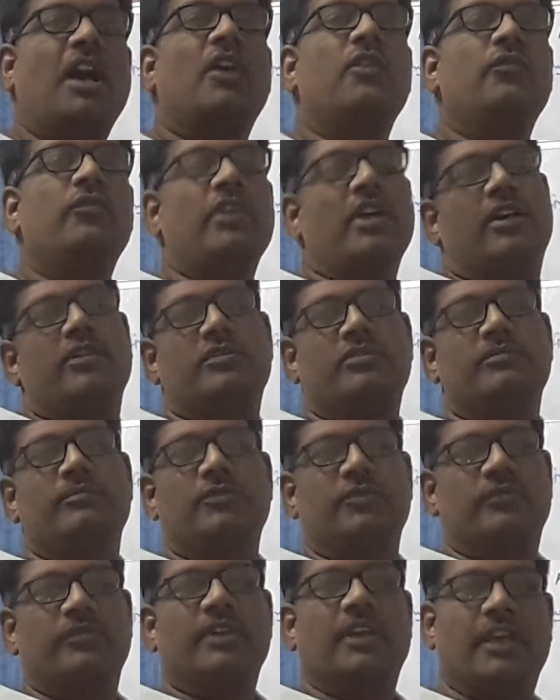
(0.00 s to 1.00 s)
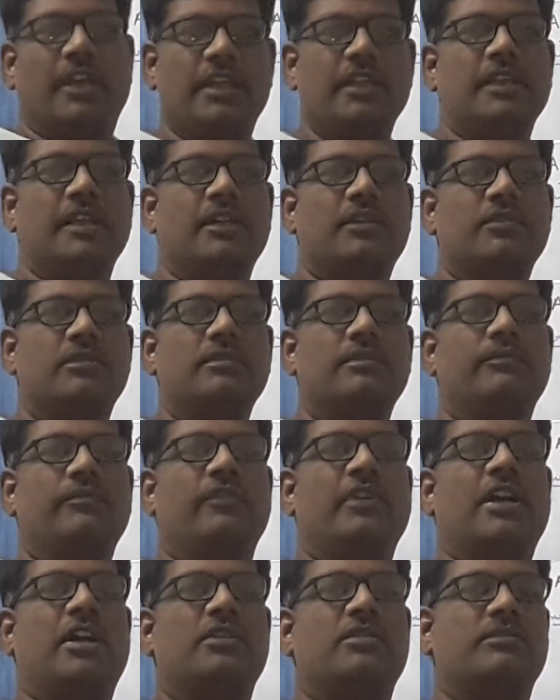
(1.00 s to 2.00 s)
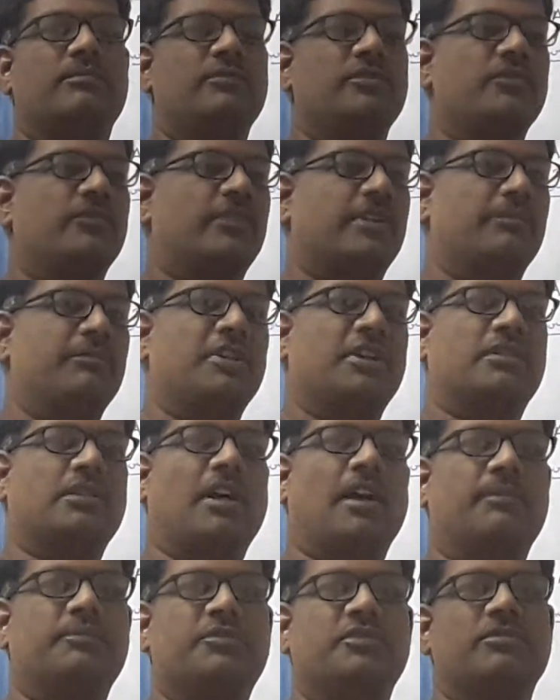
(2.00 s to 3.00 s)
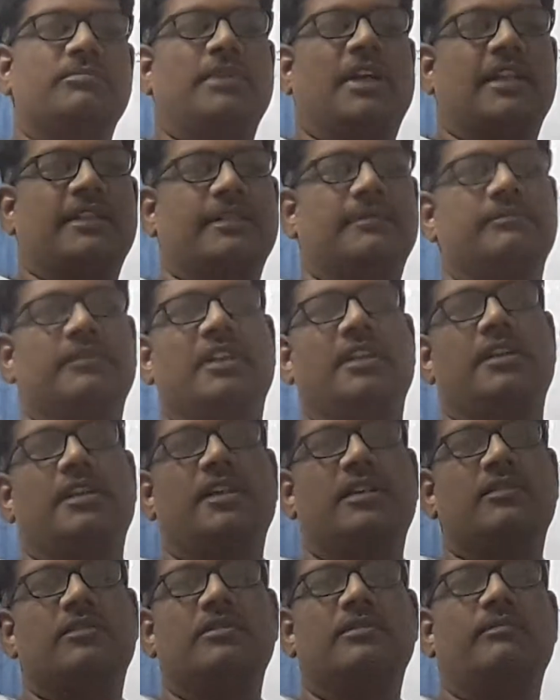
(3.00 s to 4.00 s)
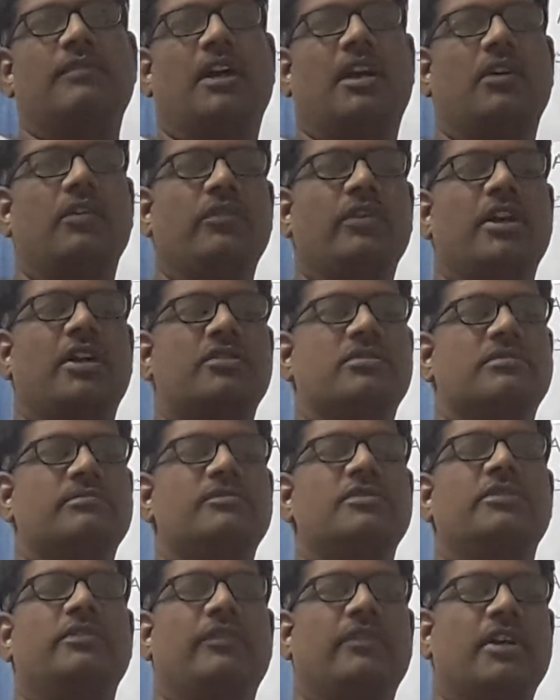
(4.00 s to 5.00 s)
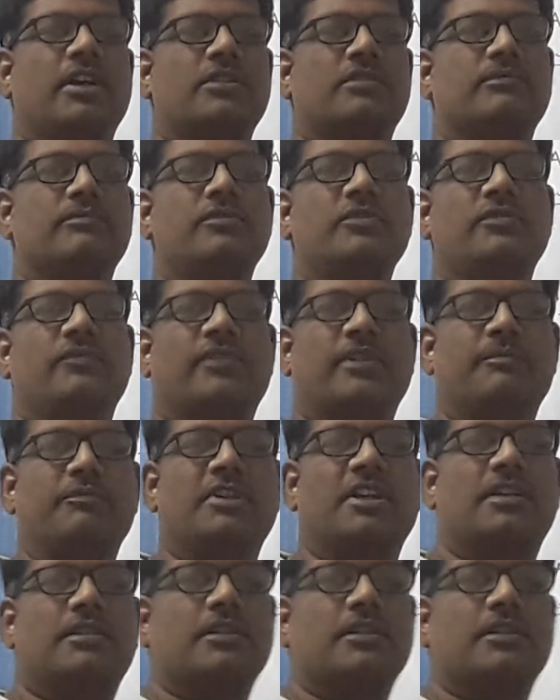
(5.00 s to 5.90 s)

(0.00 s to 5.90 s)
how we have to move? In a group, we have to move from the top to bottom. In a group, how we have to move? We have to move from the